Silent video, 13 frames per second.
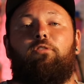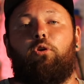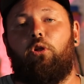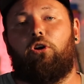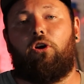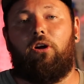
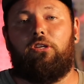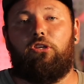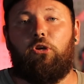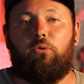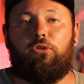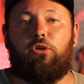you look on
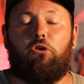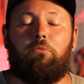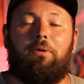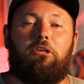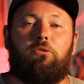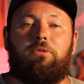
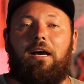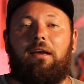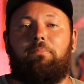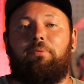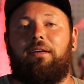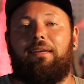YouTube and you
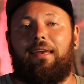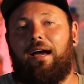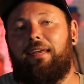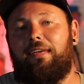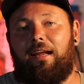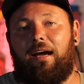type in
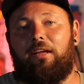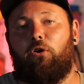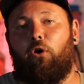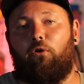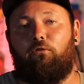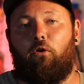
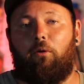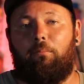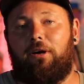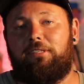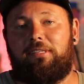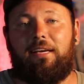9904
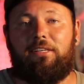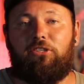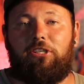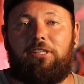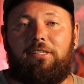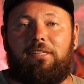Mustang
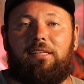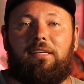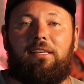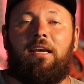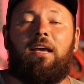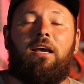
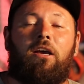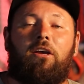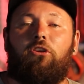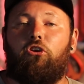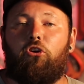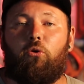GT
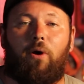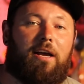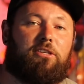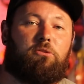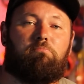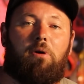New
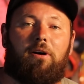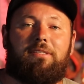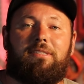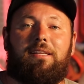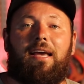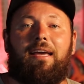Edge
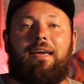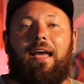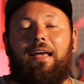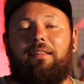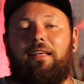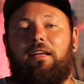Mustang,
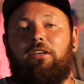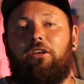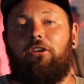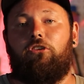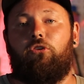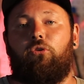and
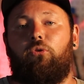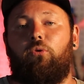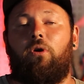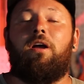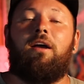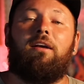then
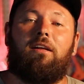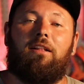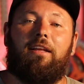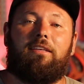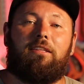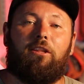you
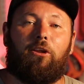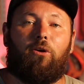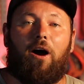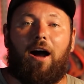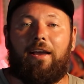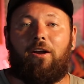click the
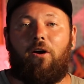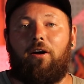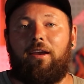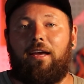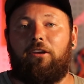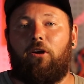little
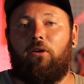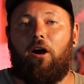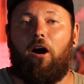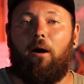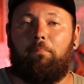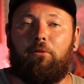icon and go to
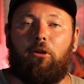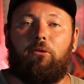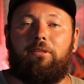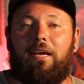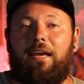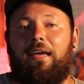
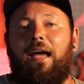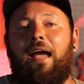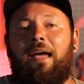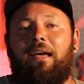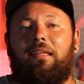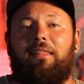upload date,
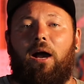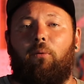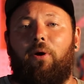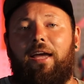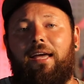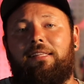that
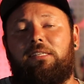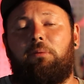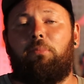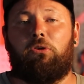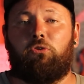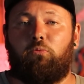way it's the
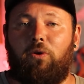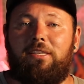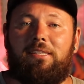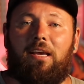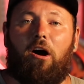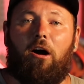most
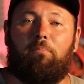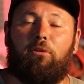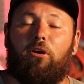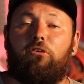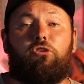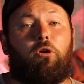recent
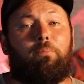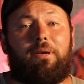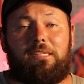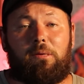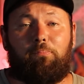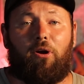uploads, you'll
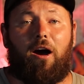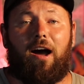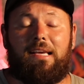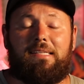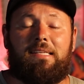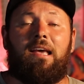be
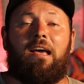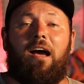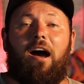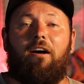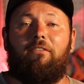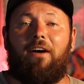surprised
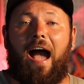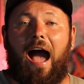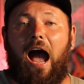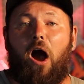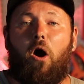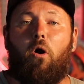of
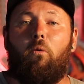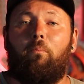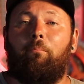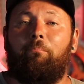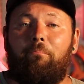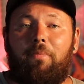how
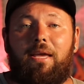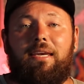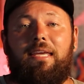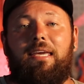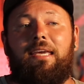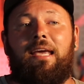
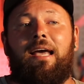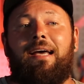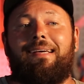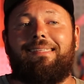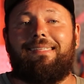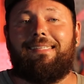many
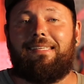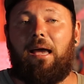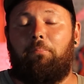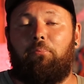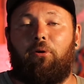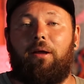
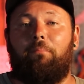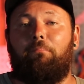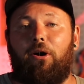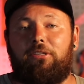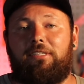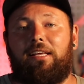separate
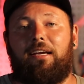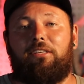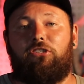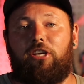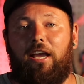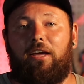
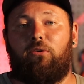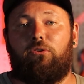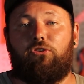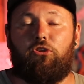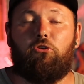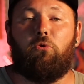Mustang
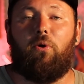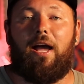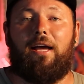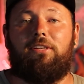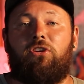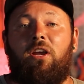channels, New
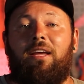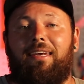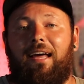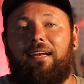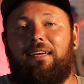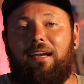Edge
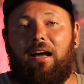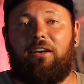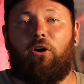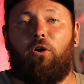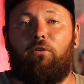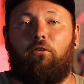
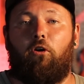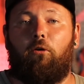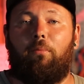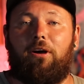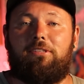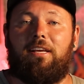9904
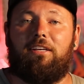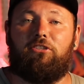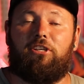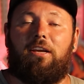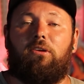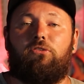Mustang
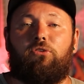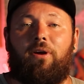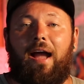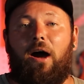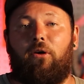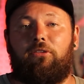channels are
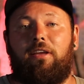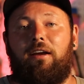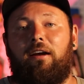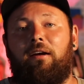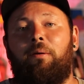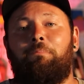out
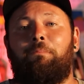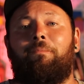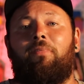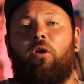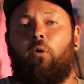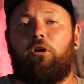there.
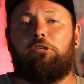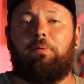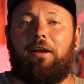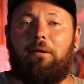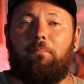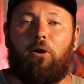
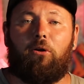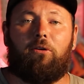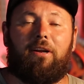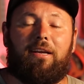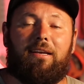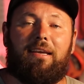Horseplay Motoring,